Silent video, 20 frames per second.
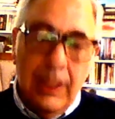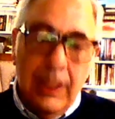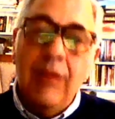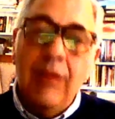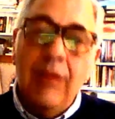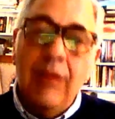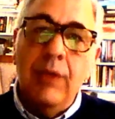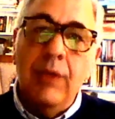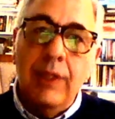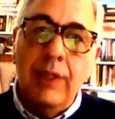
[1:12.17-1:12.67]

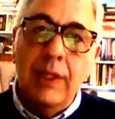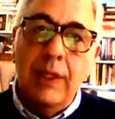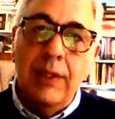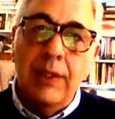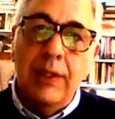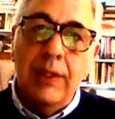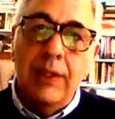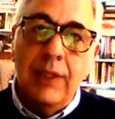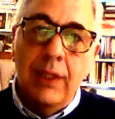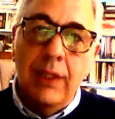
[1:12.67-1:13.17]
Everything
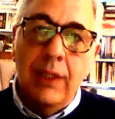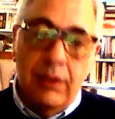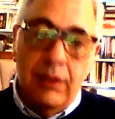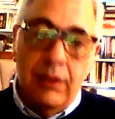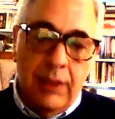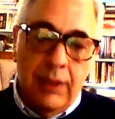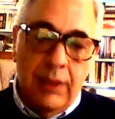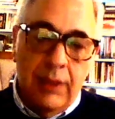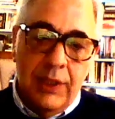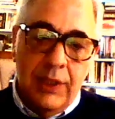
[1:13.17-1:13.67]
in
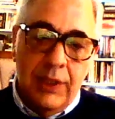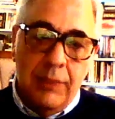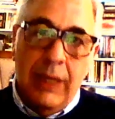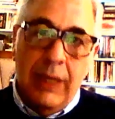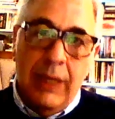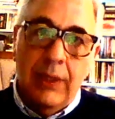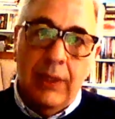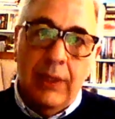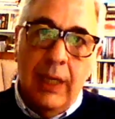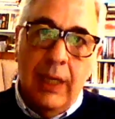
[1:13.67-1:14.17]
theater is
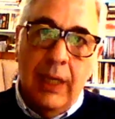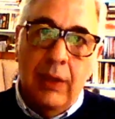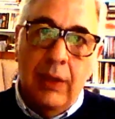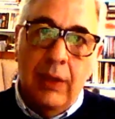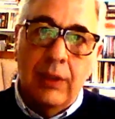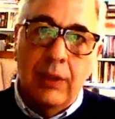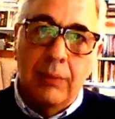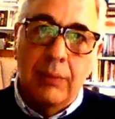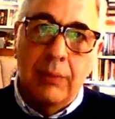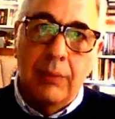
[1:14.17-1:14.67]
about
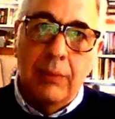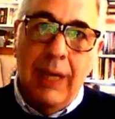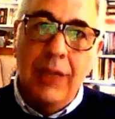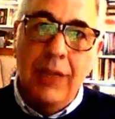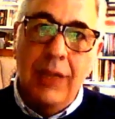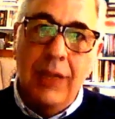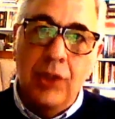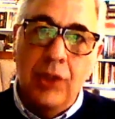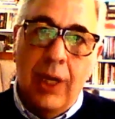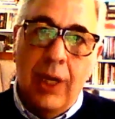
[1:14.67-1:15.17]
character.
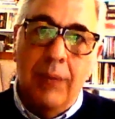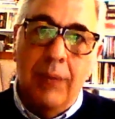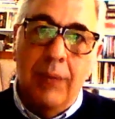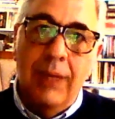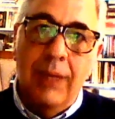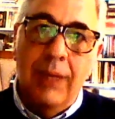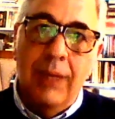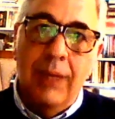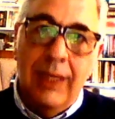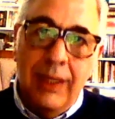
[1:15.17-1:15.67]
My
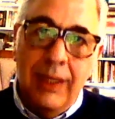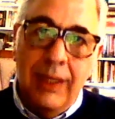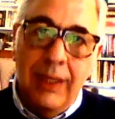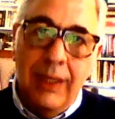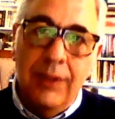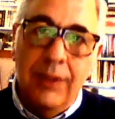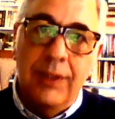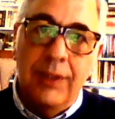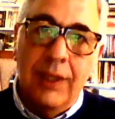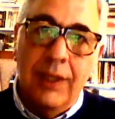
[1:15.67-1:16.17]
job
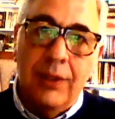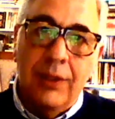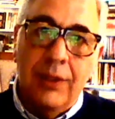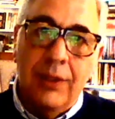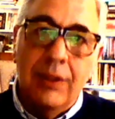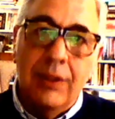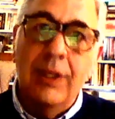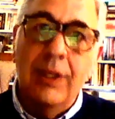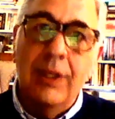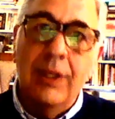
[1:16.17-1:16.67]
in
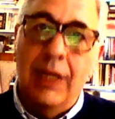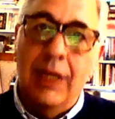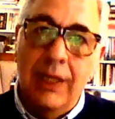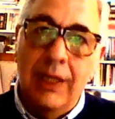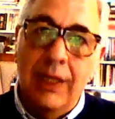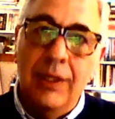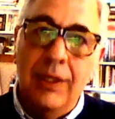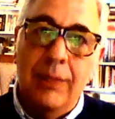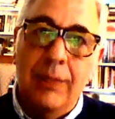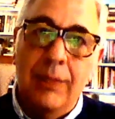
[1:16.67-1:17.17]
theater,
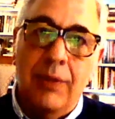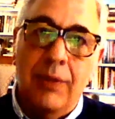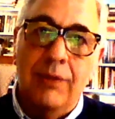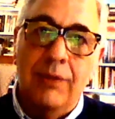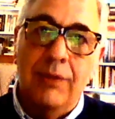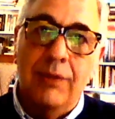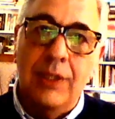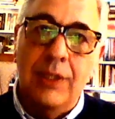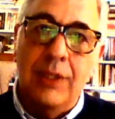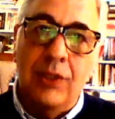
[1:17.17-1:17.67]
in
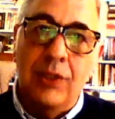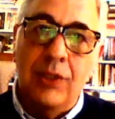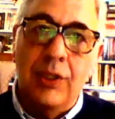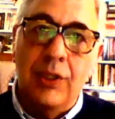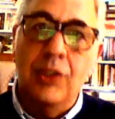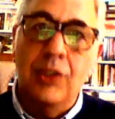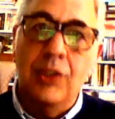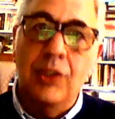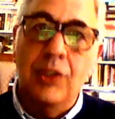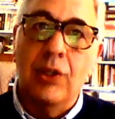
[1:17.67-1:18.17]

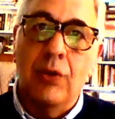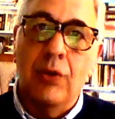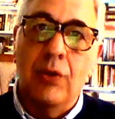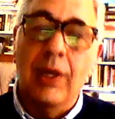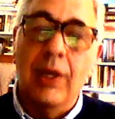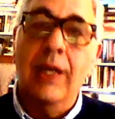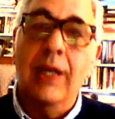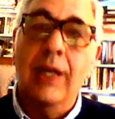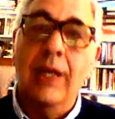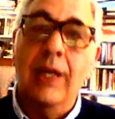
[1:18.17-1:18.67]
improvisation, is to
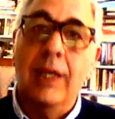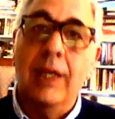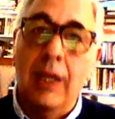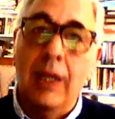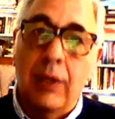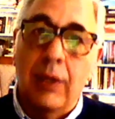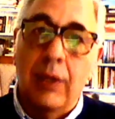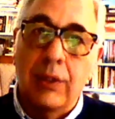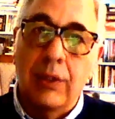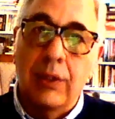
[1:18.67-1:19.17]
create a
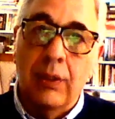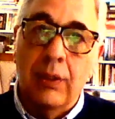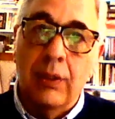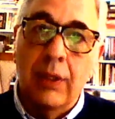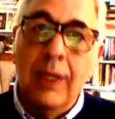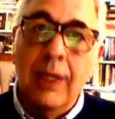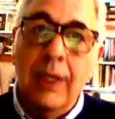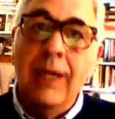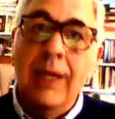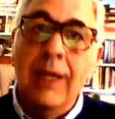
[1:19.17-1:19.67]

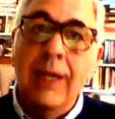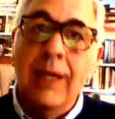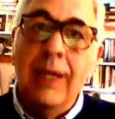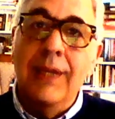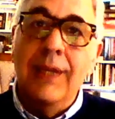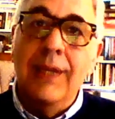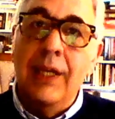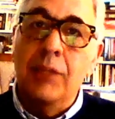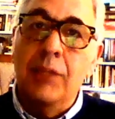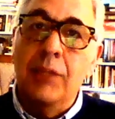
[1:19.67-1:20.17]
character
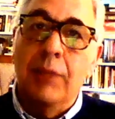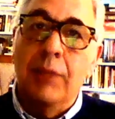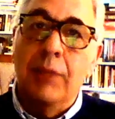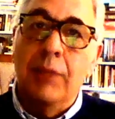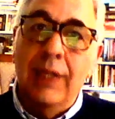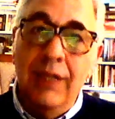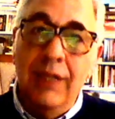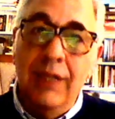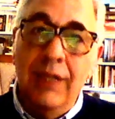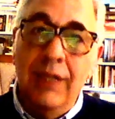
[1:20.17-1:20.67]
that is
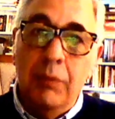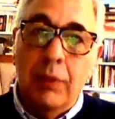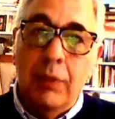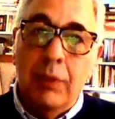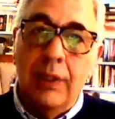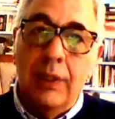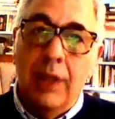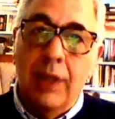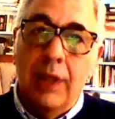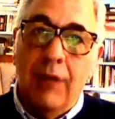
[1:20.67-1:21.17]

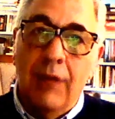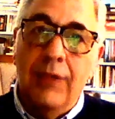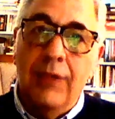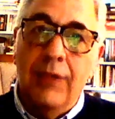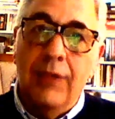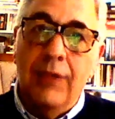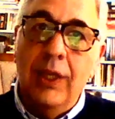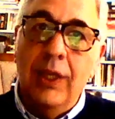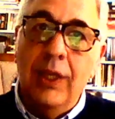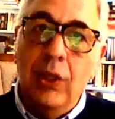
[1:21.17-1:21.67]
believable
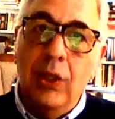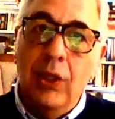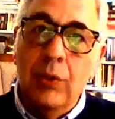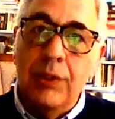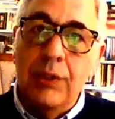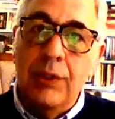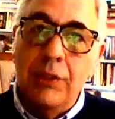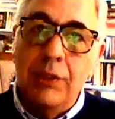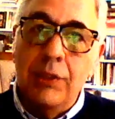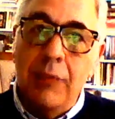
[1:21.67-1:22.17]
enough that you
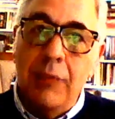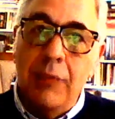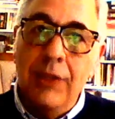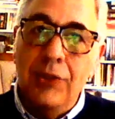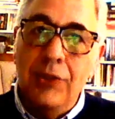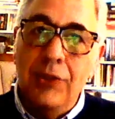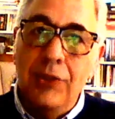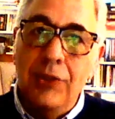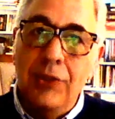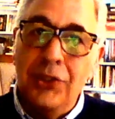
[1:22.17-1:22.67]
will
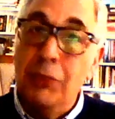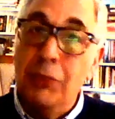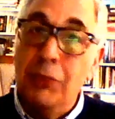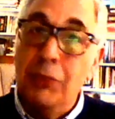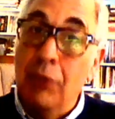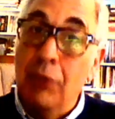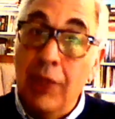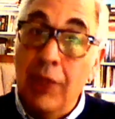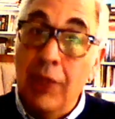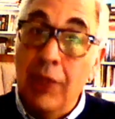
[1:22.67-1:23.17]
suspend your
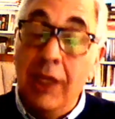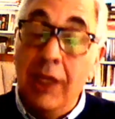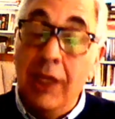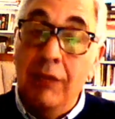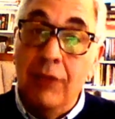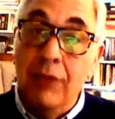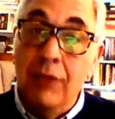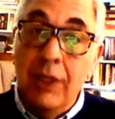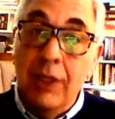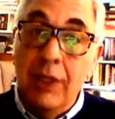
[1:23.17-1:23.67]

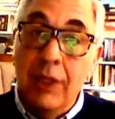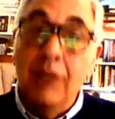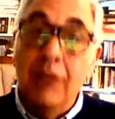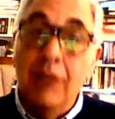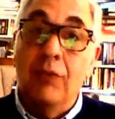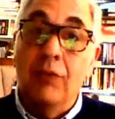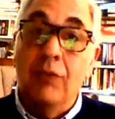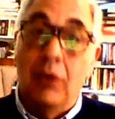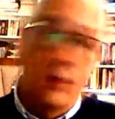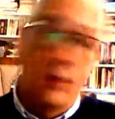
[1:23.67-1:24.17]
disbelief
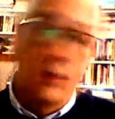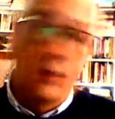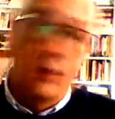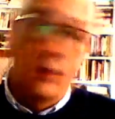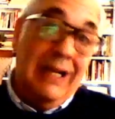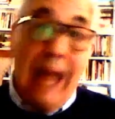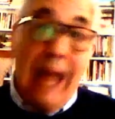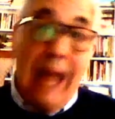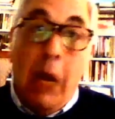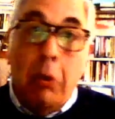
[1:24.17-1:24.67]
for
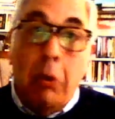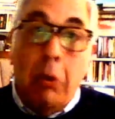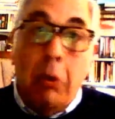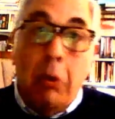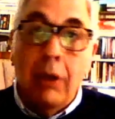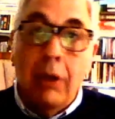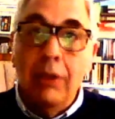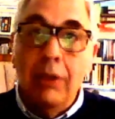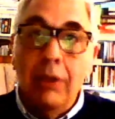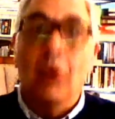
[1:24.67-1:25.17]
an
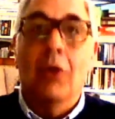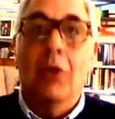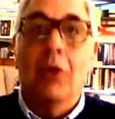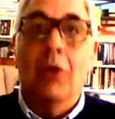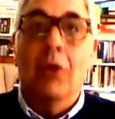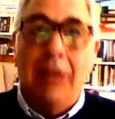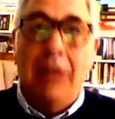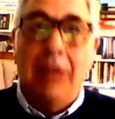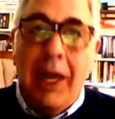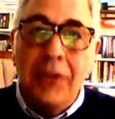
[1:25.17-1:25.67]
hour
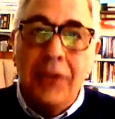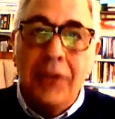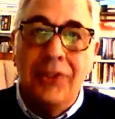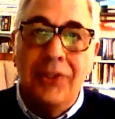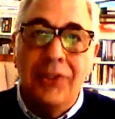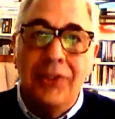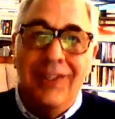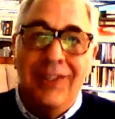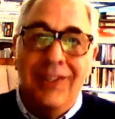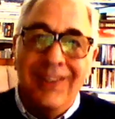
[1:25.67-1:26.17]
or
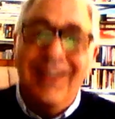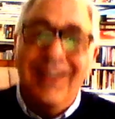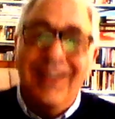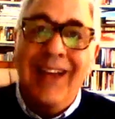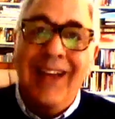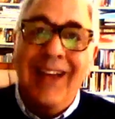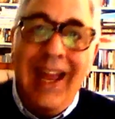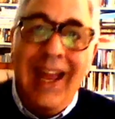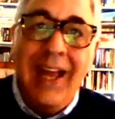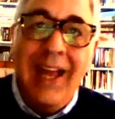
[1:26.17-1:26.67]
less
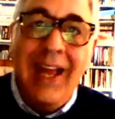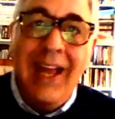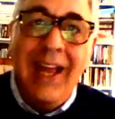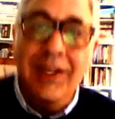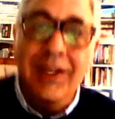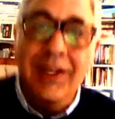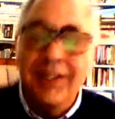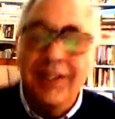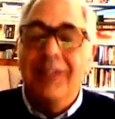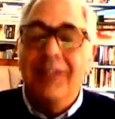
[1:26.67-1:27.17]

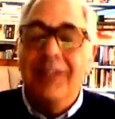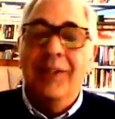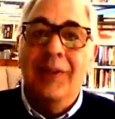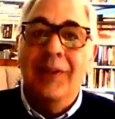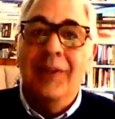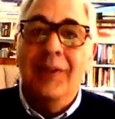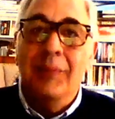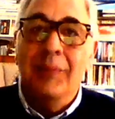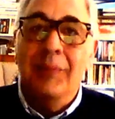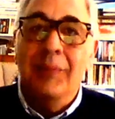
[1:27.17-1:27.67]
and
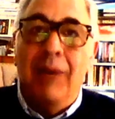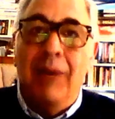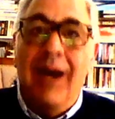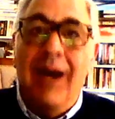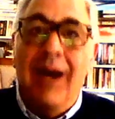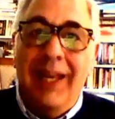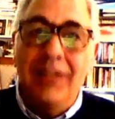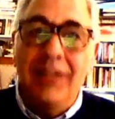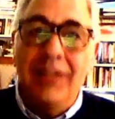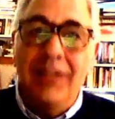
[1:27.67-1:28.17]

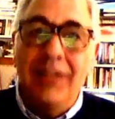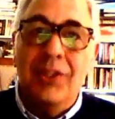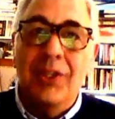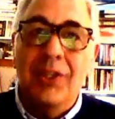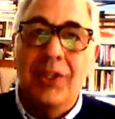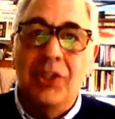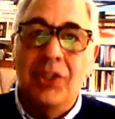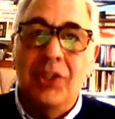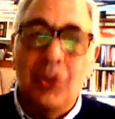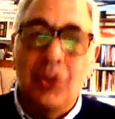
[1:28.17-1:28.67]
buy
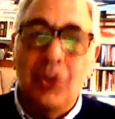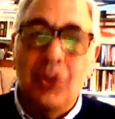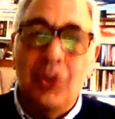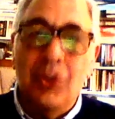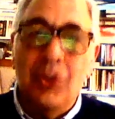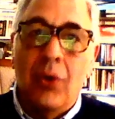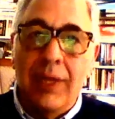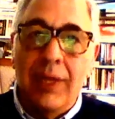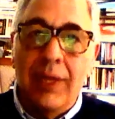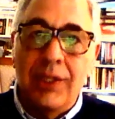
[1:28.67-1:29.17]
into the
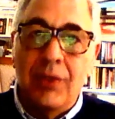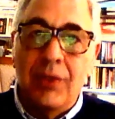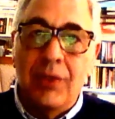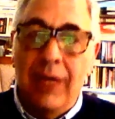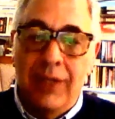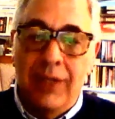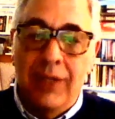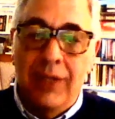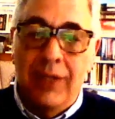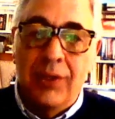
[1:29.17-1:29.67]
story that's
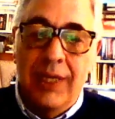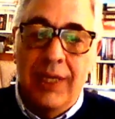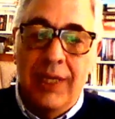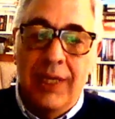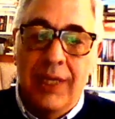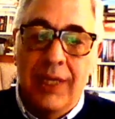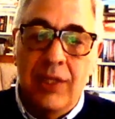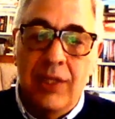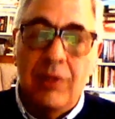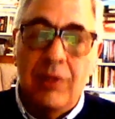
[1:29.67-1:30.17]
created. So
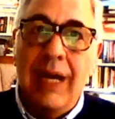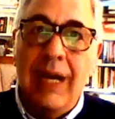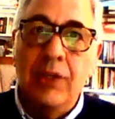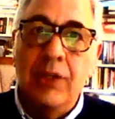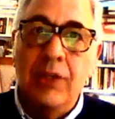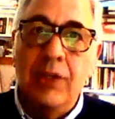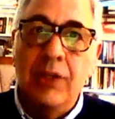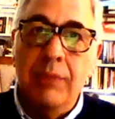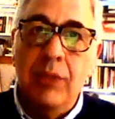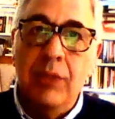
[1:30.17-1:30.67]
the
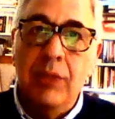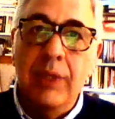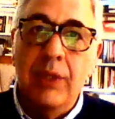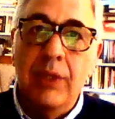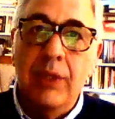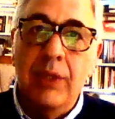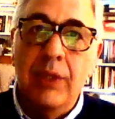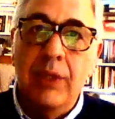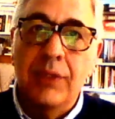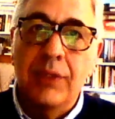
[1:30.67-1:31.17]
interaction
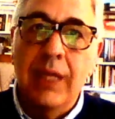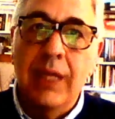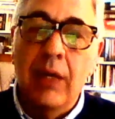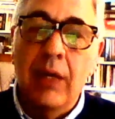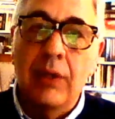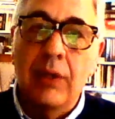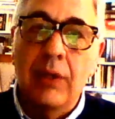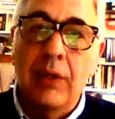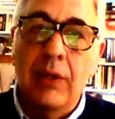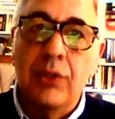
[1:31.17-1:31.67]
between those
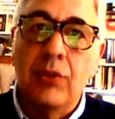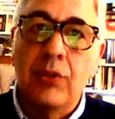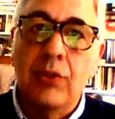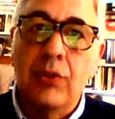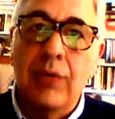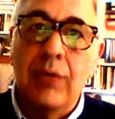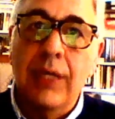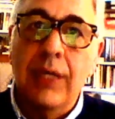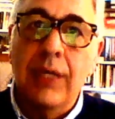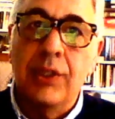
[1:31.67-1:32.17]
characters
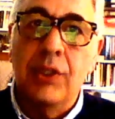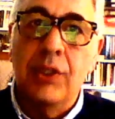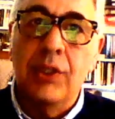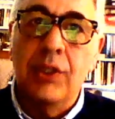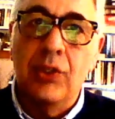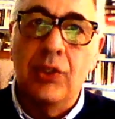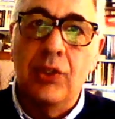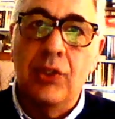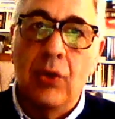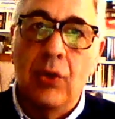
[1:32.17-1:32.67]
creates
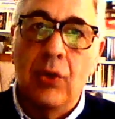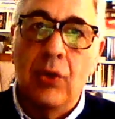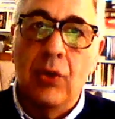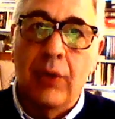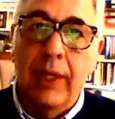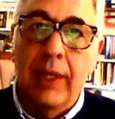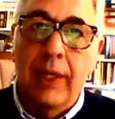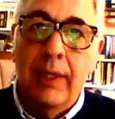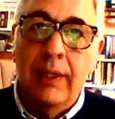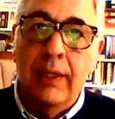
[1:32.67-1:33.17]
the
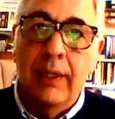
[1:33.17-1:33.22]
story.